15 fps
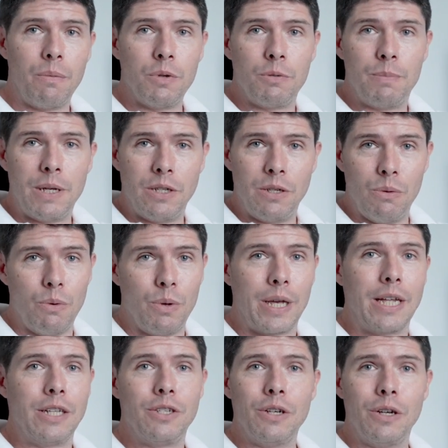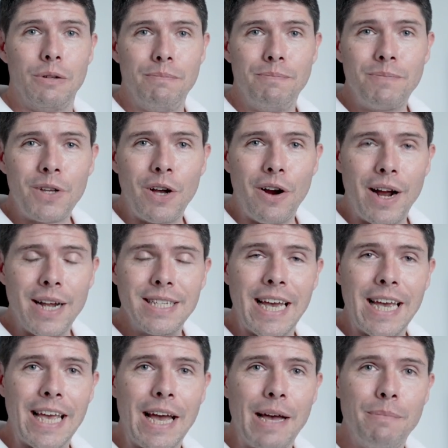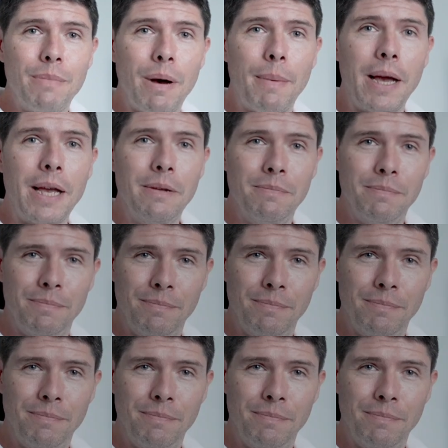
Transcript: will speak to you all again soon. All right, take care. Bye-bye.